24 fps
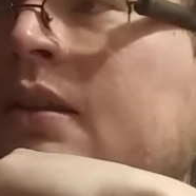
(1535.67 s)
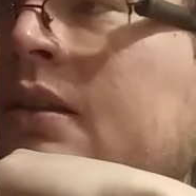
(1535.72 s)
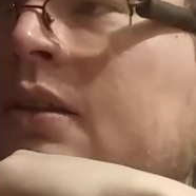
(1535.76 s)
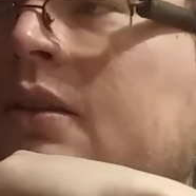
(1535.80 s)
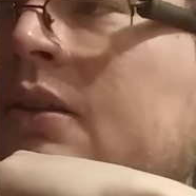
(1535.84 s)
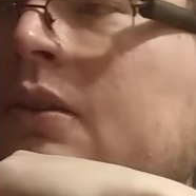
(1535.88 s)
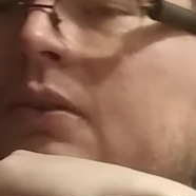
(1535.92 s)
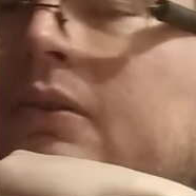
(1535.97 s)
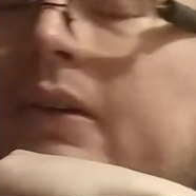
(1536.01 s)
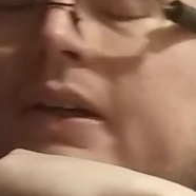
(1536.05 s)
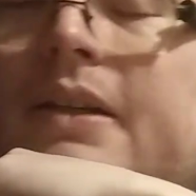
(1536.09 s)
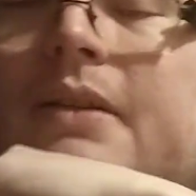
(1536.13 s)

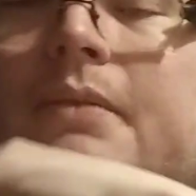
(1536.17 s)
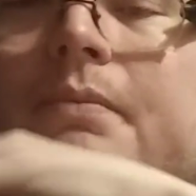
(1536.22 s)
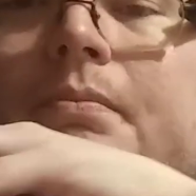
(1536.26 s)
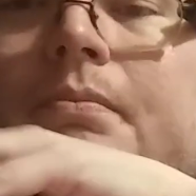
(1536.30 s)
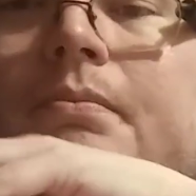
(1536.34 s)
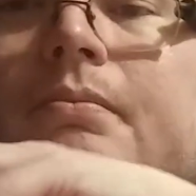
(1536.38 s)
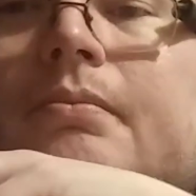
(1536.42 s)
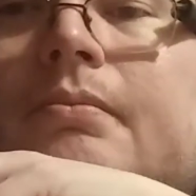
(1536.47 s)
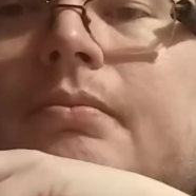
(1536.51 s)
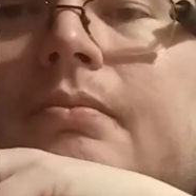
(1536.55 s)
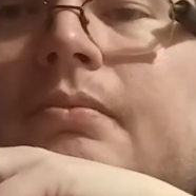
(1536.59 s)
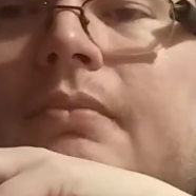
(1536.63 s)
Well,
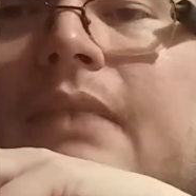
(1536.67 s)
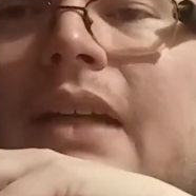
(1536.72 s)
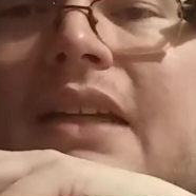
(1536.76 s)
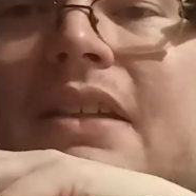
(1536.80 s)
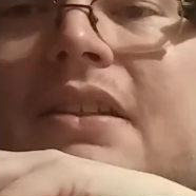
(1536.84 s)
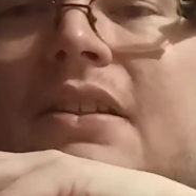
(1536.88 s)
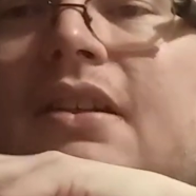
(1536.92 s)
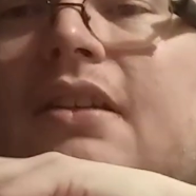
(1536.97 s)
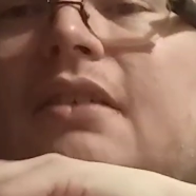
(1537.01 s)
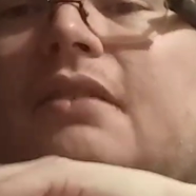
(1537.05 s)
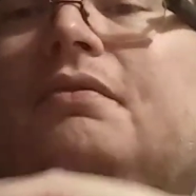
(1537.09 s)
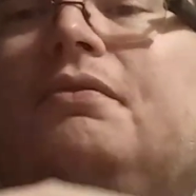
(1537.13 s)

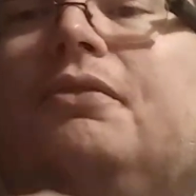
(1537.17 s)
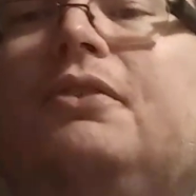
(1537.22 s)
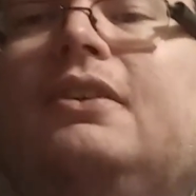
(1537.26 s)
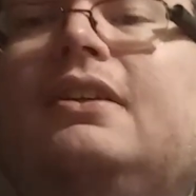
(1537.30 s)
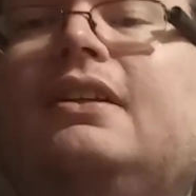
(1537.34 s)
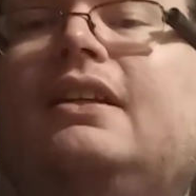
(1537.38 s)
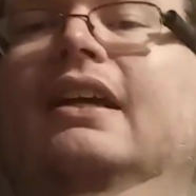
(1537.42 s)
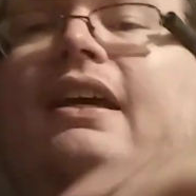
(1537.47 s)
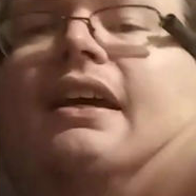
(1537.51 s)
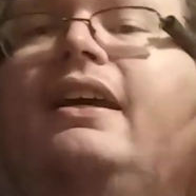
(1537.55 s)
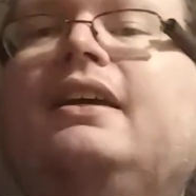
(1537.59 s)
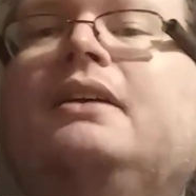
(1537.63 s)
that's it for
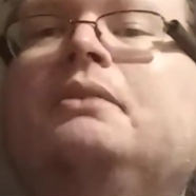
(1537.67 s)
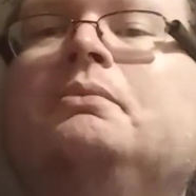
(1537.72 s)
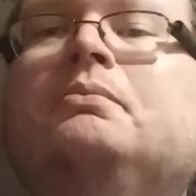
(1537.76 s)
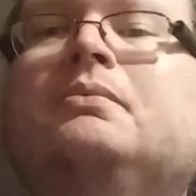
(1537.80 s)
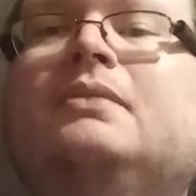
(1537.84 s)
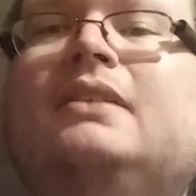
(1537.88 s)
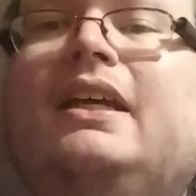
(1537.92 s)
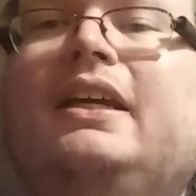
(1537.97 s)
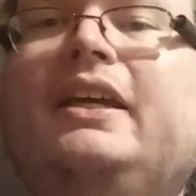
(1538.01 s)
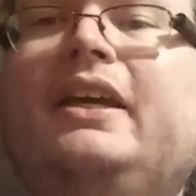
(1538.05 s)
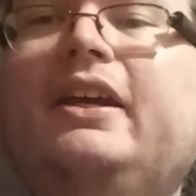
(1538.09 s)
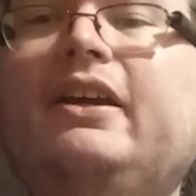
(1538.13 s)
today.
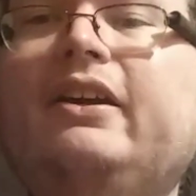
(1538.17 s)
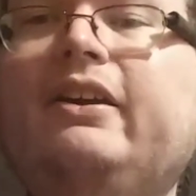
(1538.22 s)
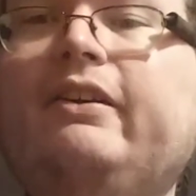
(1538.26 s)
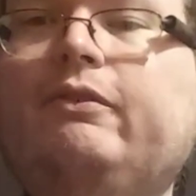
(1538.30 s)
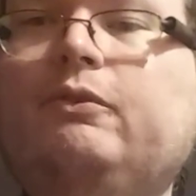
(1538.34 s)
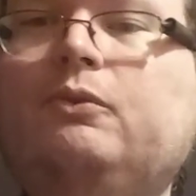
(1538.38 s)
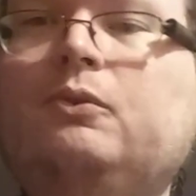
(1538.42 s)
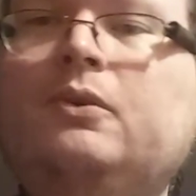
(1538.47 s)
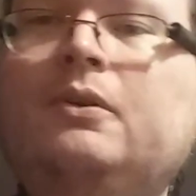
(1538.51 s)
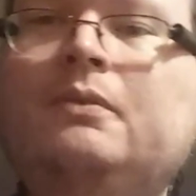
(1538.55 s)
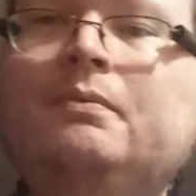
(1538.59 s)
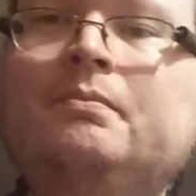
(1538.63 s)
Take care,
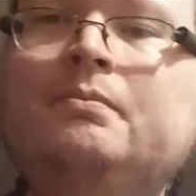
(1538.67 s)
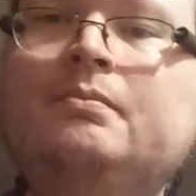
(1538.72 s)
everyone.